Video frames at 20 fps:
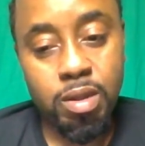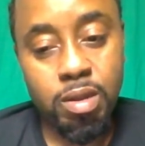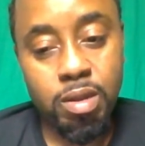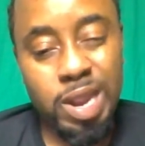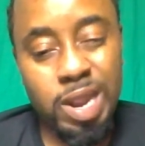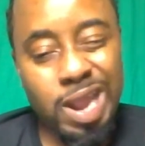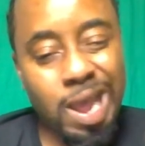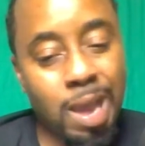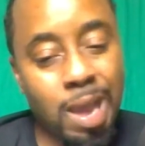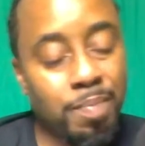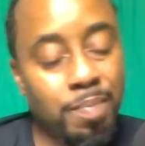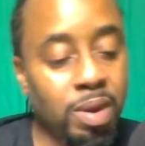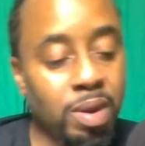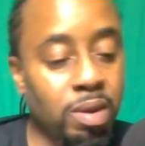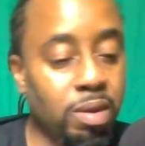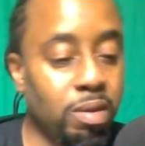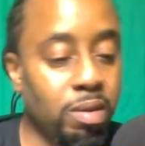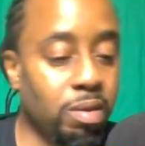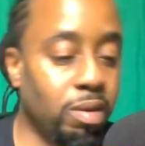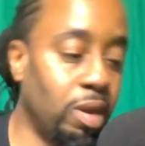that happened
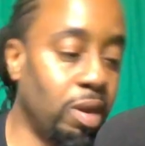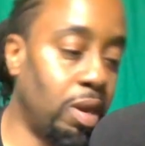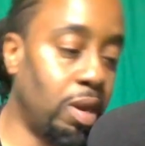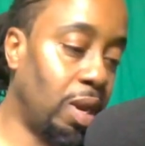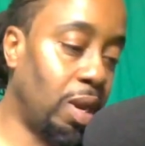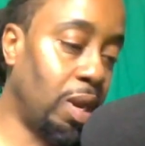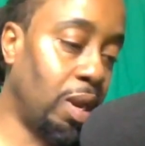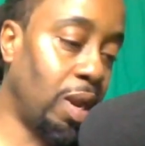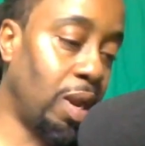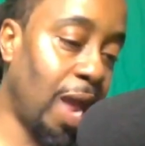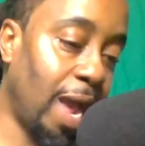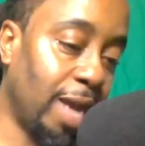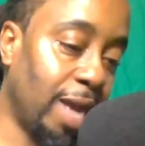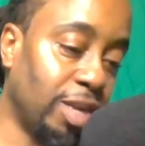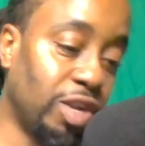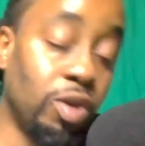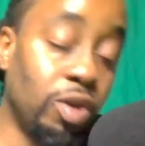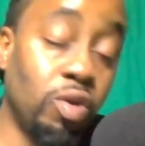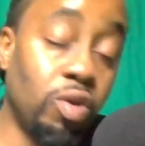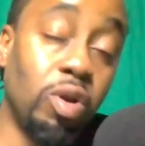
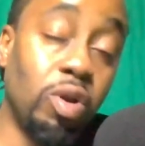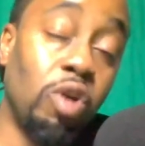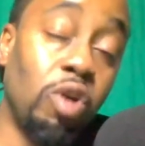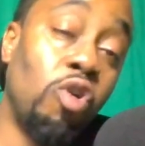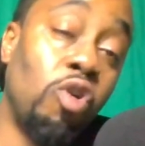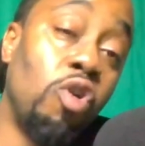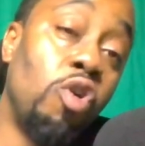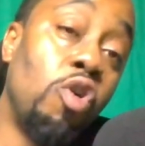last year, or